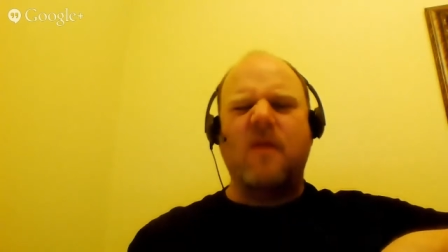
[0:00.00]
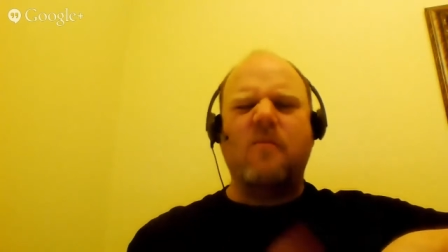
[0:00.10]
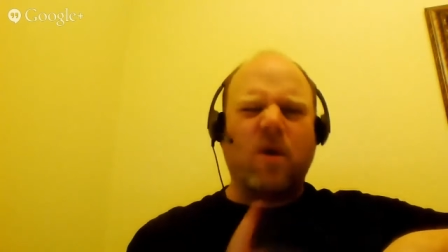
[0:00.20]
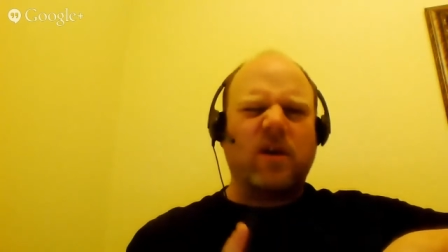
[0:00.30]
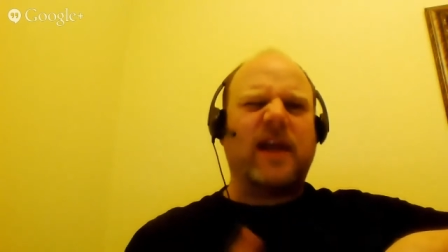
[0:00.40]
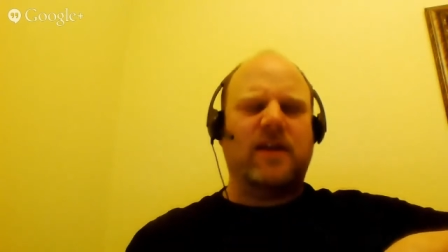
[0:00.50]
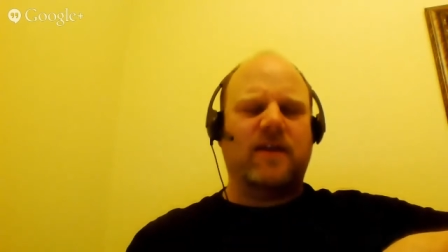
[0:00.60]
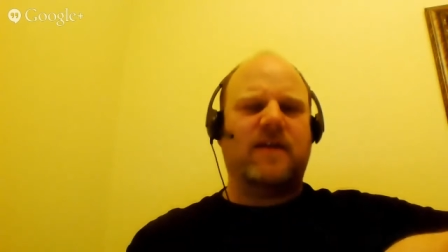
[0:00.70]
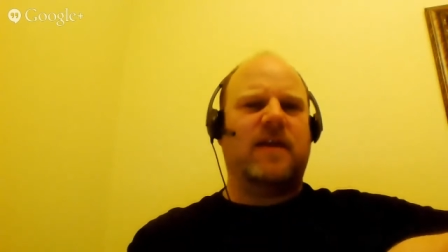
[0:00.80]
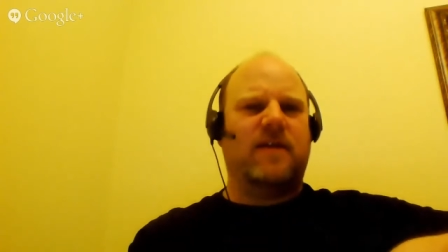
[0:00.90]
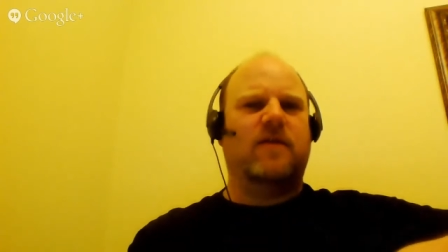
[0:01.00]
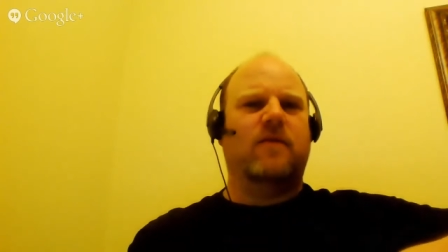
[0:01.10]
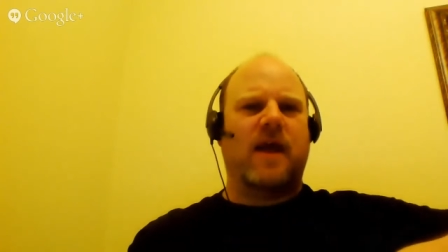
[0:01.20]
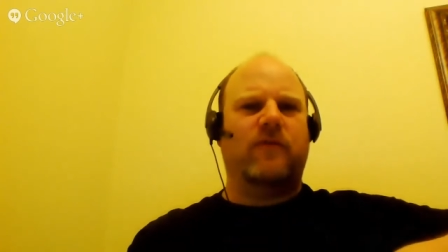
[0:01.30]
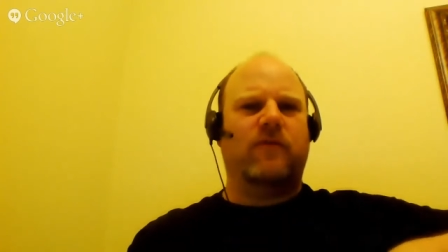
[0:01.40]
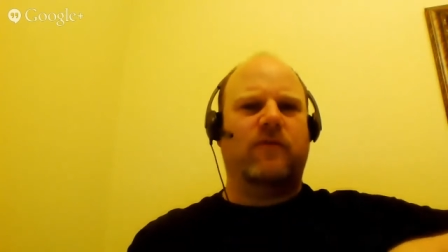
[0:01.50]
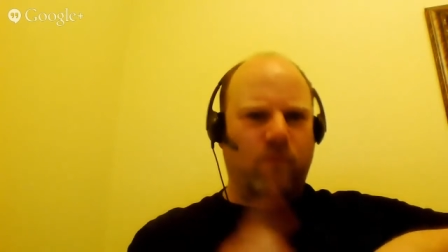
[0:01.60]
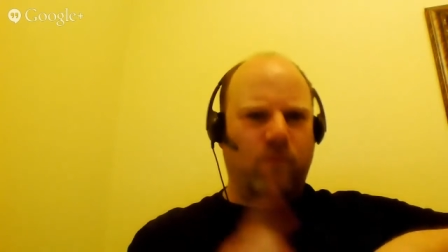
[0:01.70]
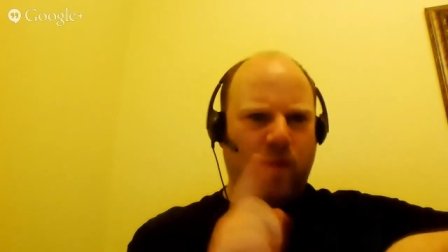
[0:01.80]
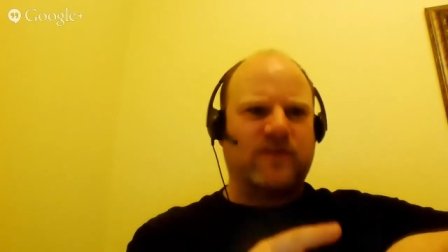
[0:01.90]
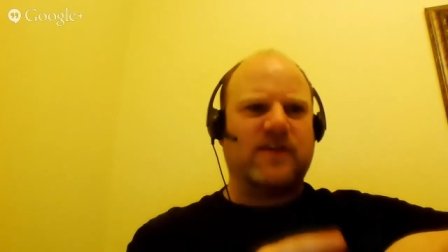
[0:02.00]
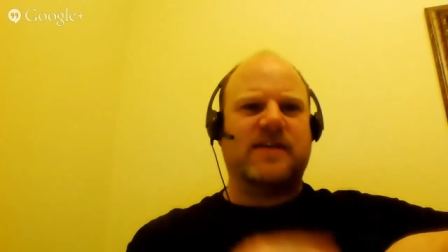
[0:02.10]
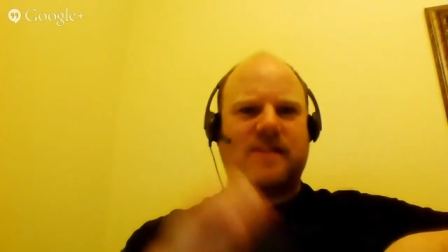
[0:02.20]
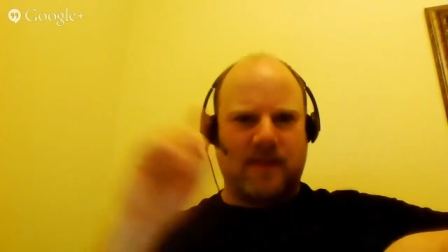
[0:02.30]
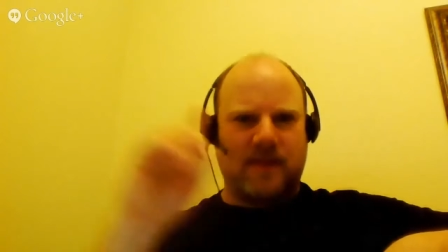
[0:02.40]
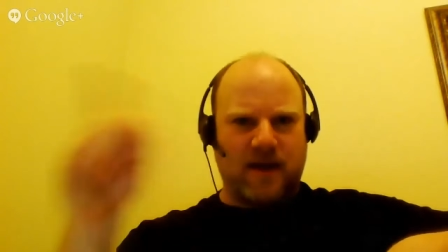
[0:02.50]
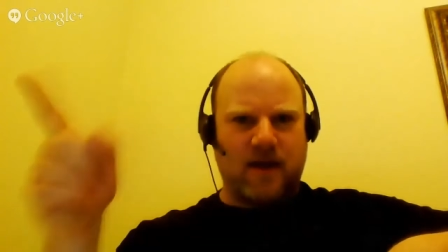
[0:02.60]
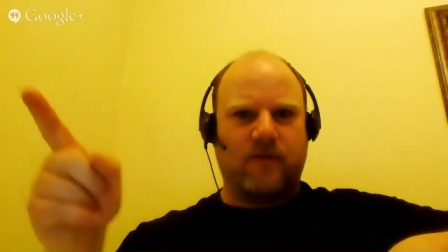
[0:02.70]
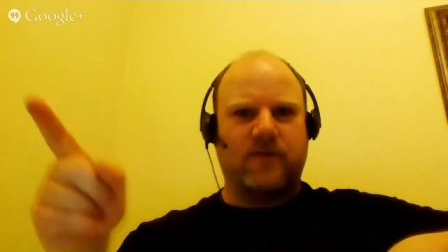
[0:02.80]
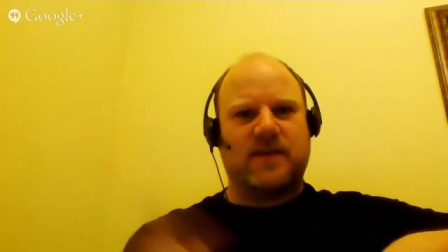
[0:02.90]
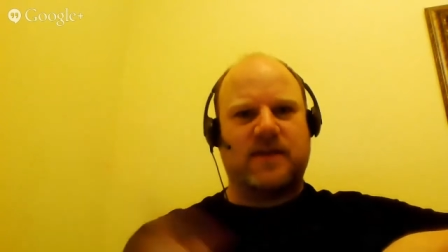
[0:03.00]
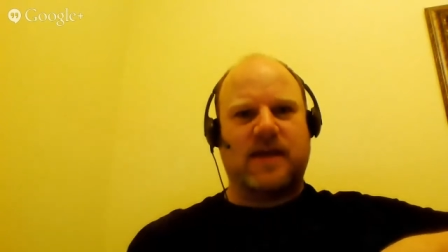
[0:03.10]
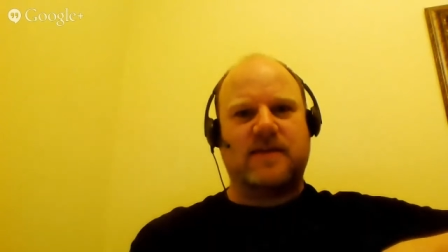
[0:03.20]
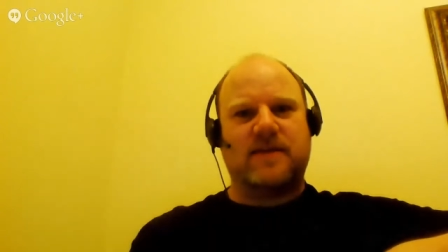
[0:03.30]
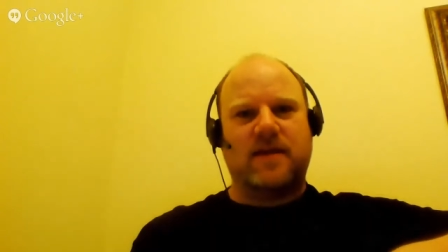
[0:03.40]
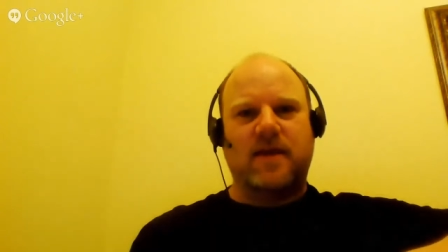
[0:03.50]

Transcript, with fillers: More likely it'll take you two rounds, one success and then another success.